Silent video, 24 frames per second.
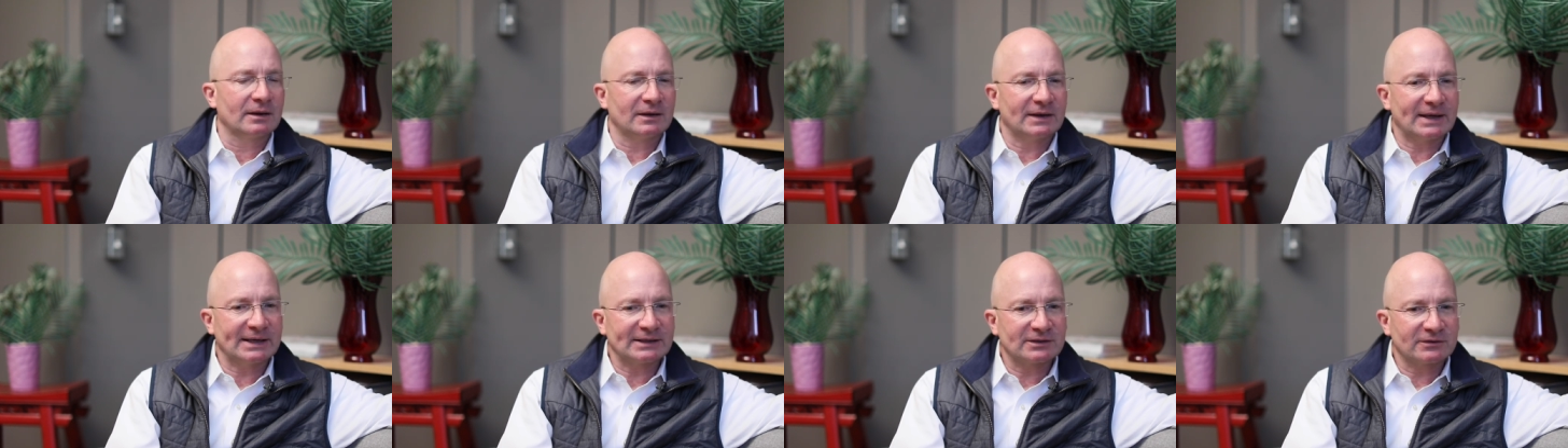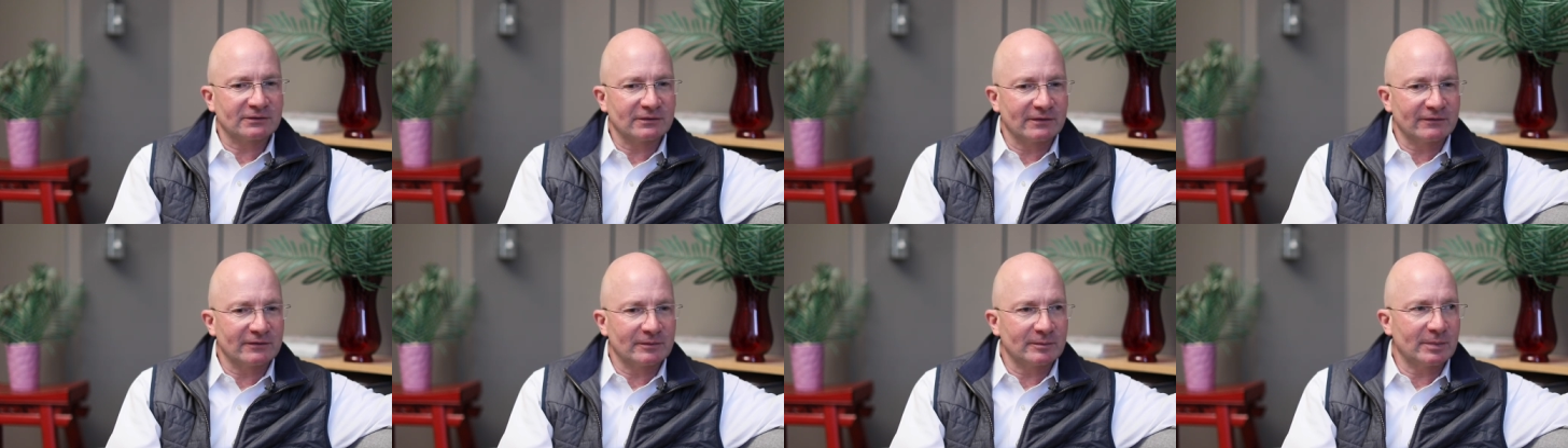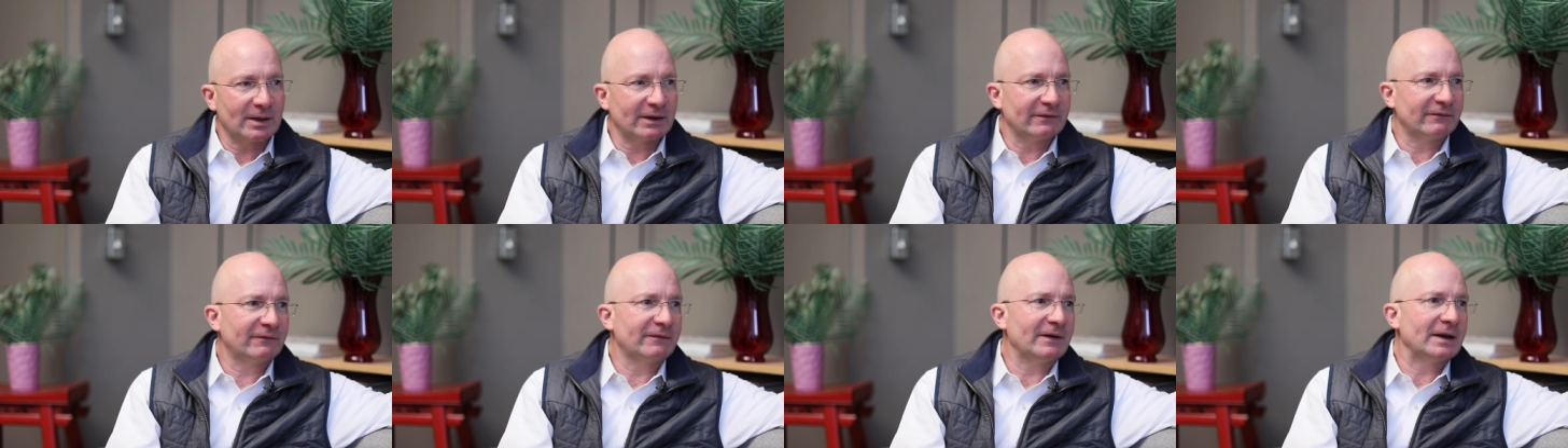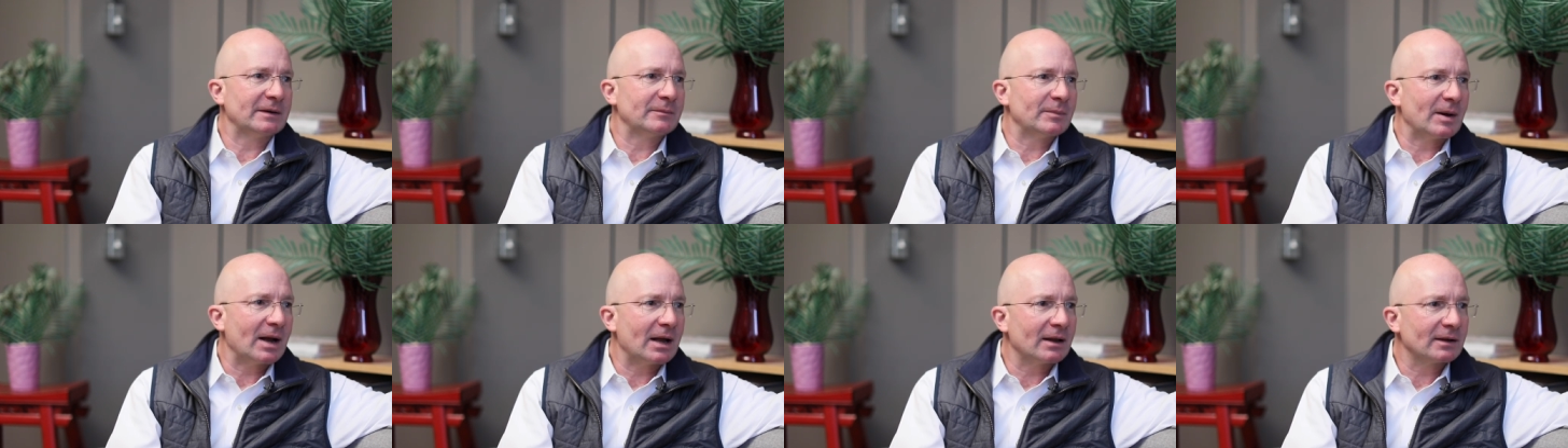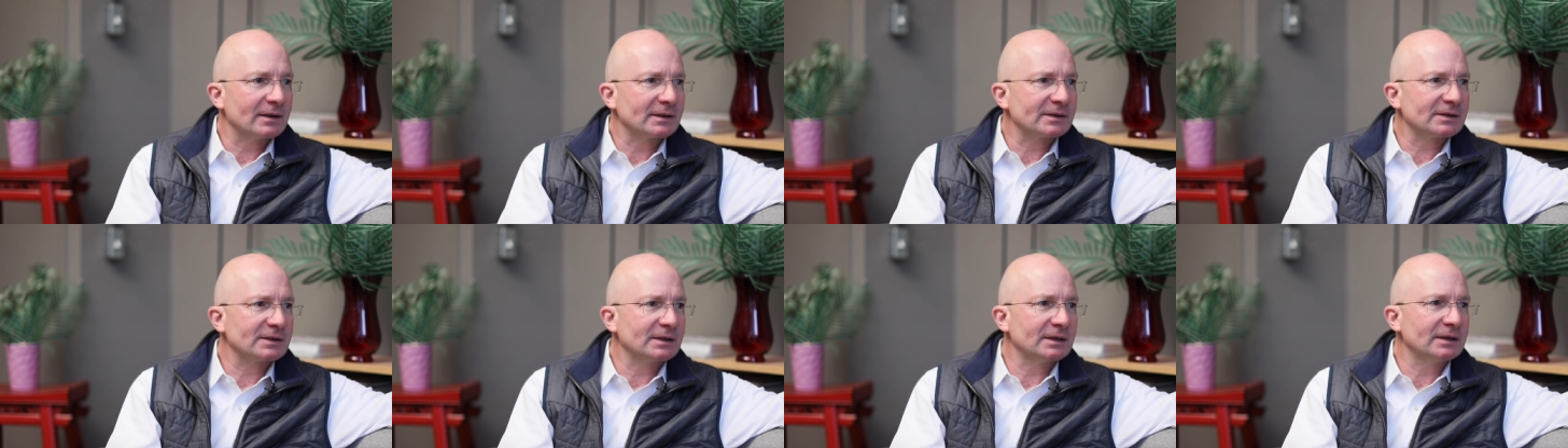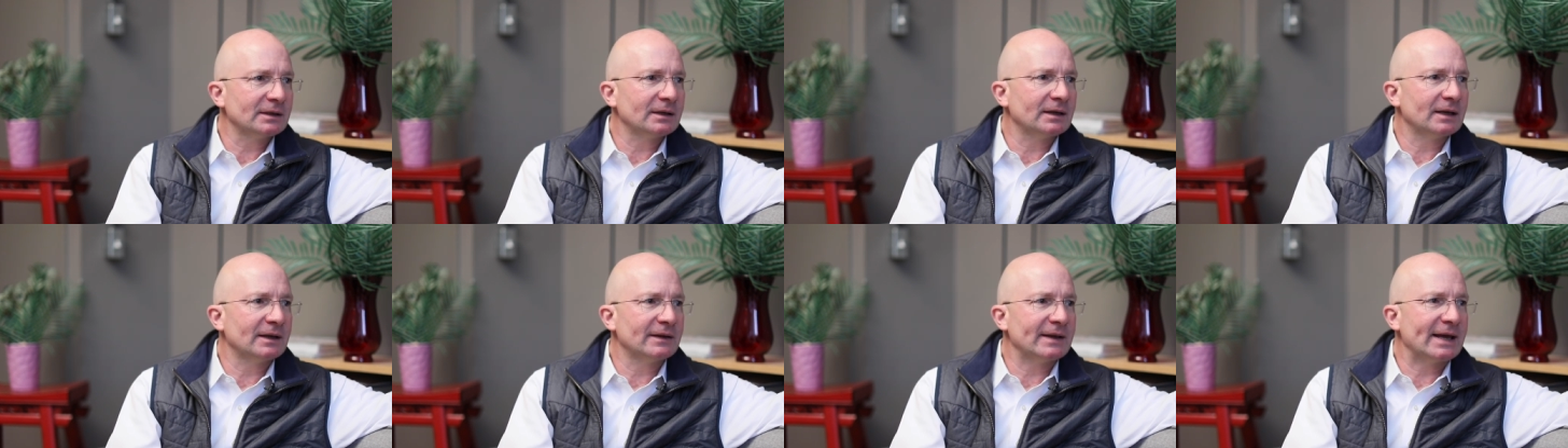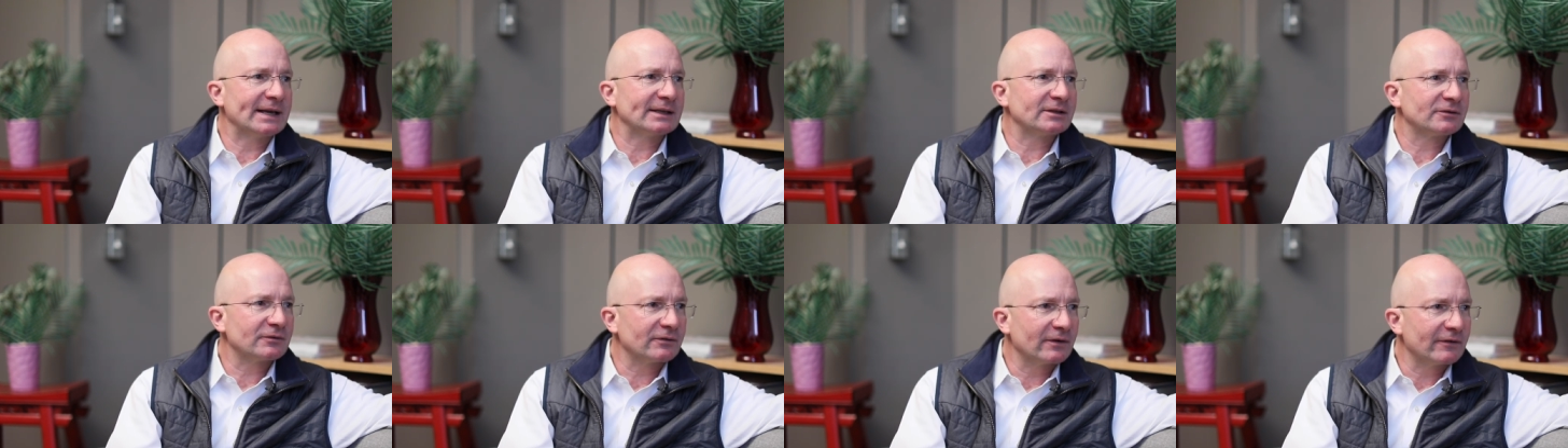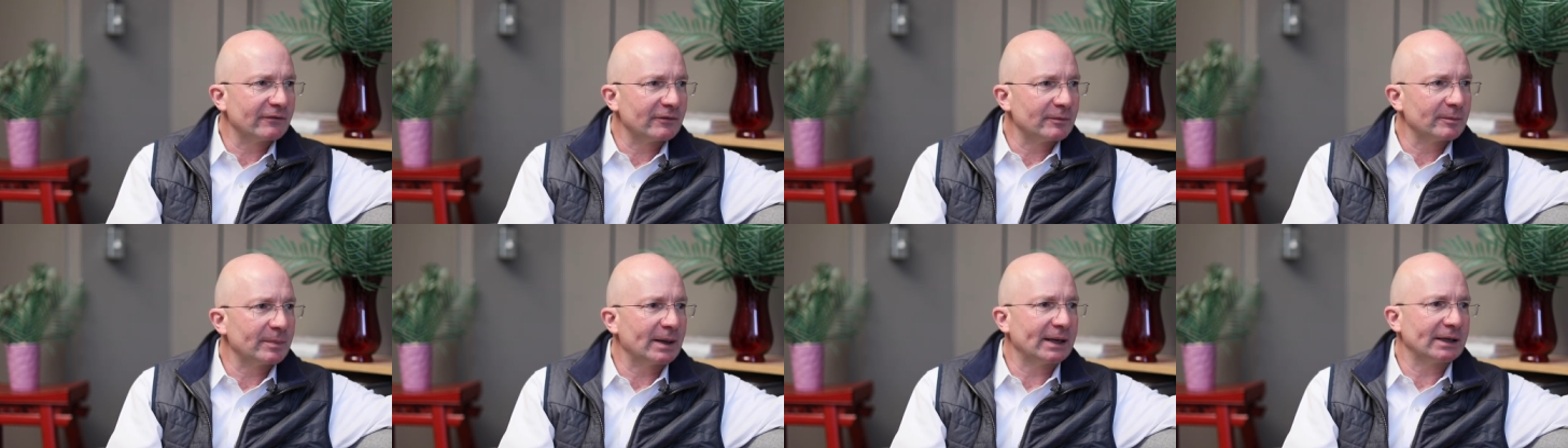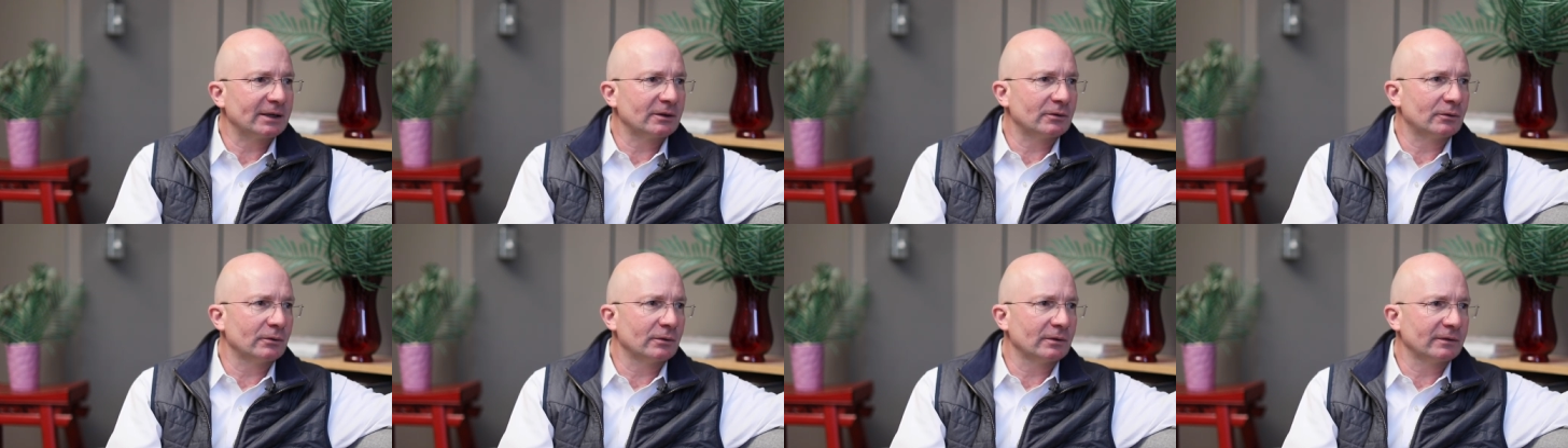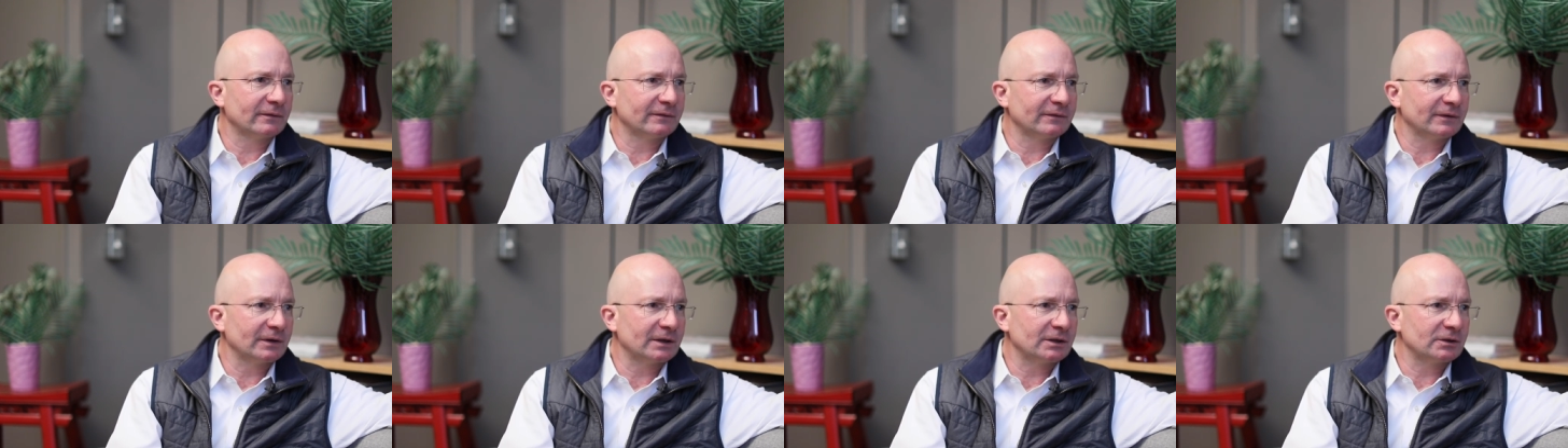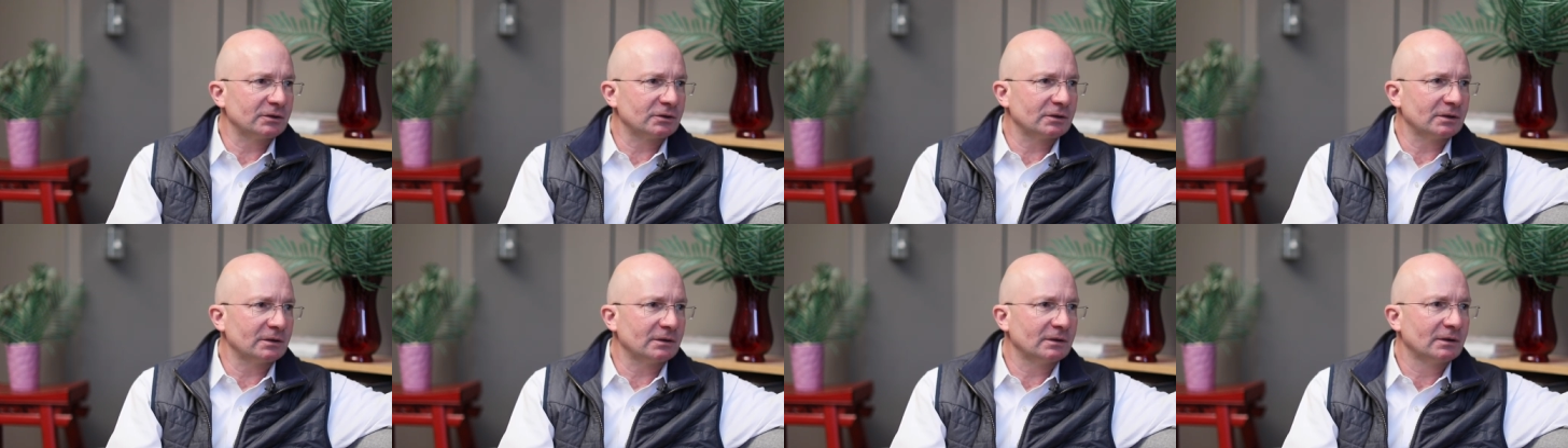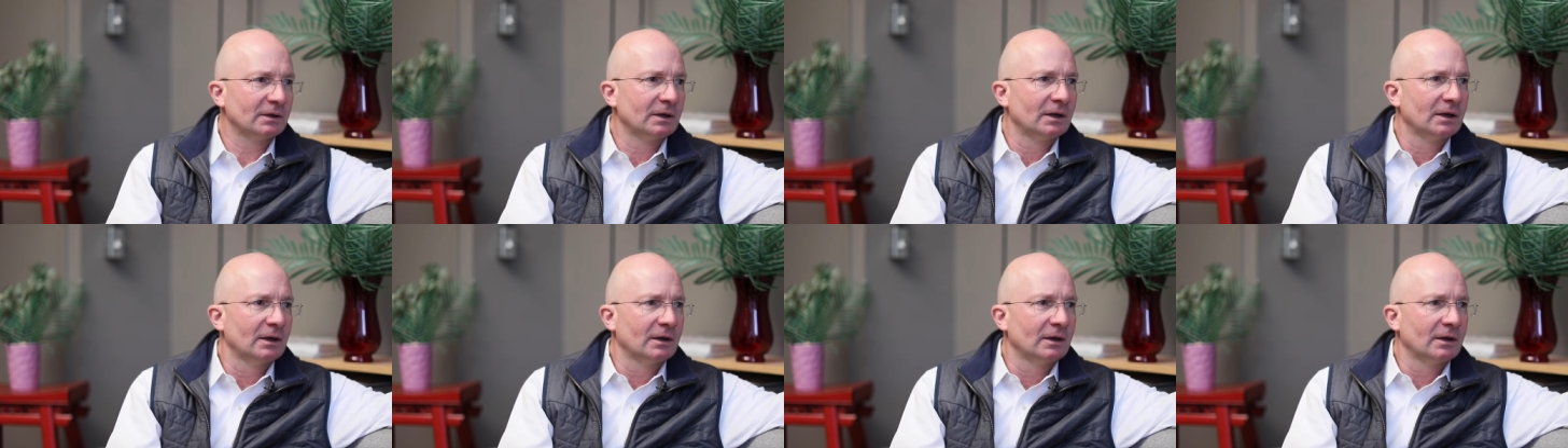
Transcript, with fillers: That's driven by Fed policy, and that's driven by core inflation.